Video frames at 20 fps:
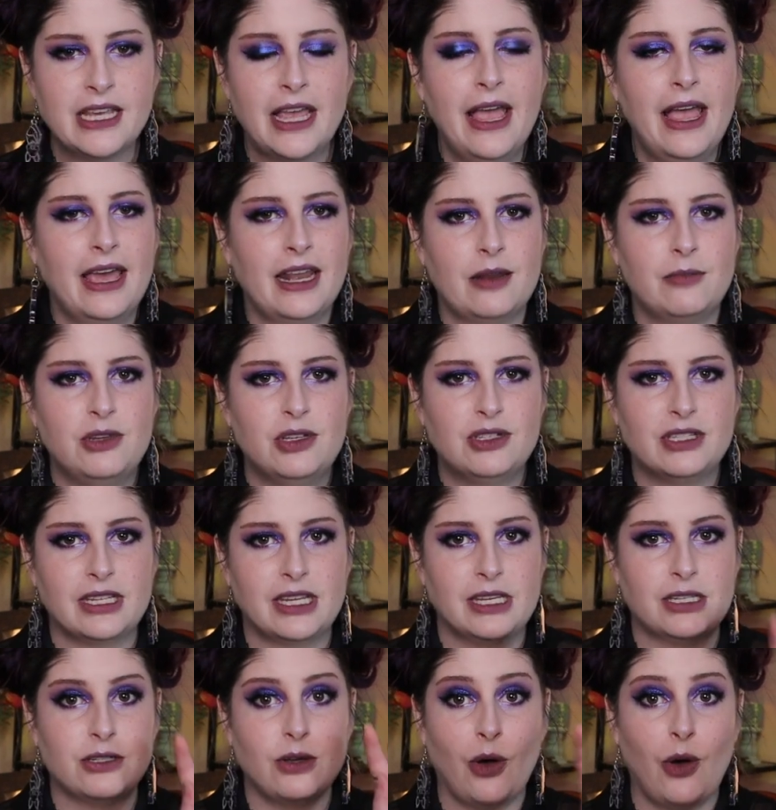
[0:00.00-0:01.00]
and I'm
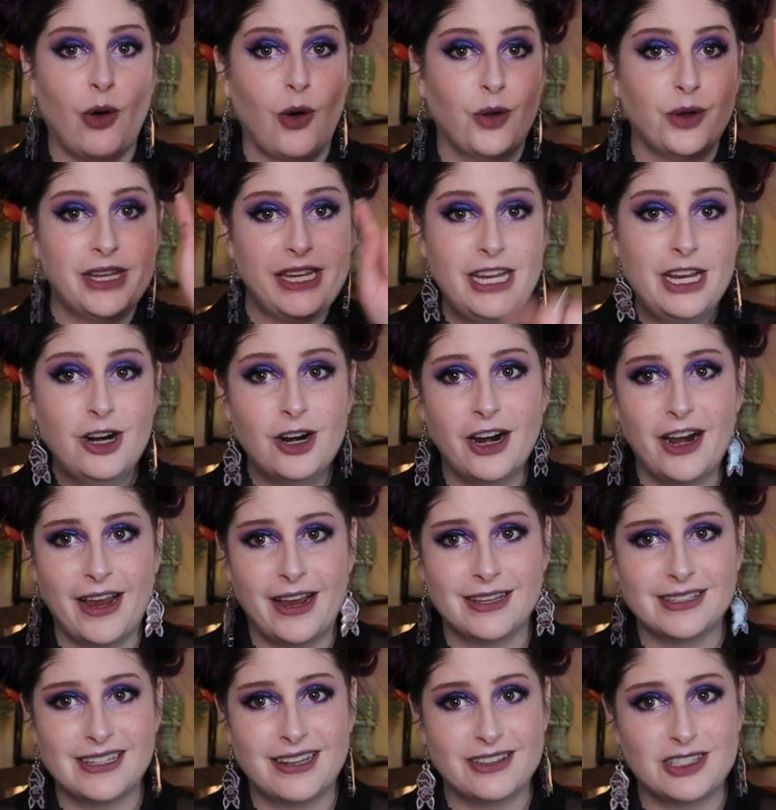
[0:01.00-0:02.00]
using it to hold earrings.